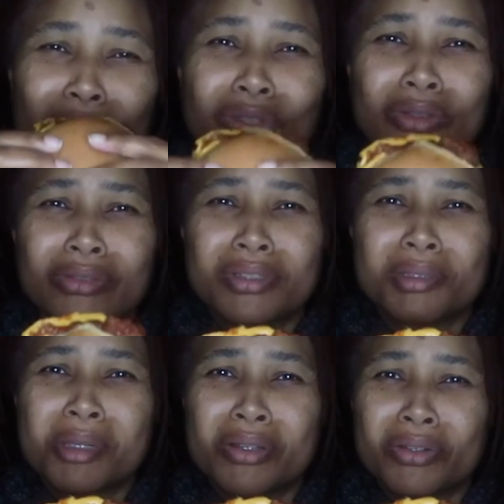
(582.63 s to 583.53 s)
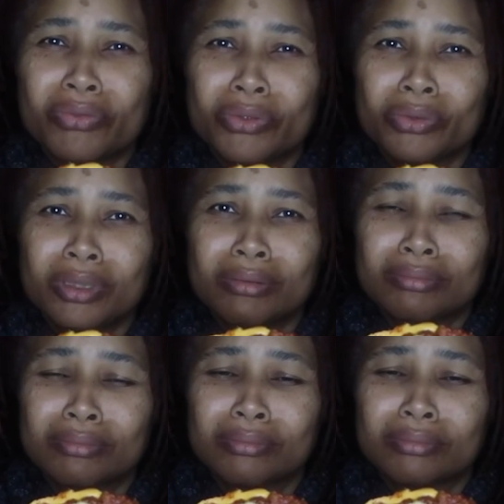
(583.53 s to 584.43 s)
Do you ever smell your food?
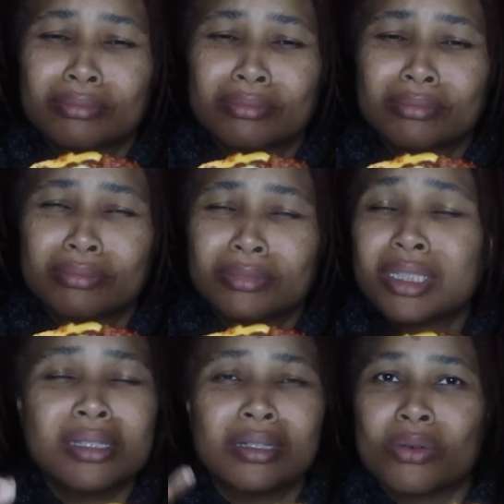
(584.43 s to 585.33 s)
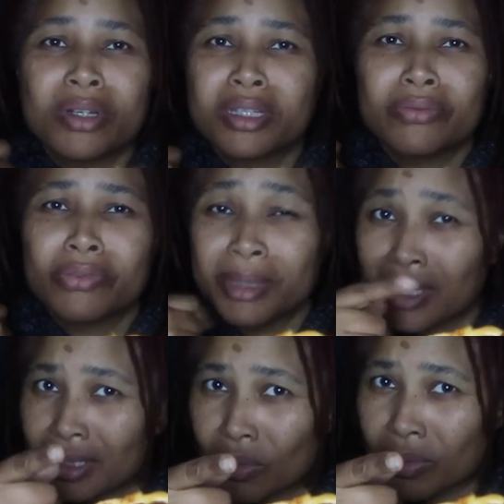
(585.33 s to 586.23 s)
That's not a question for me,
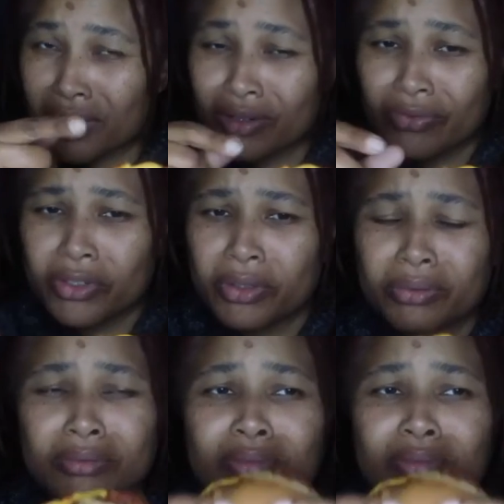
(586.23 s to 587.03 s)
that's a question for you.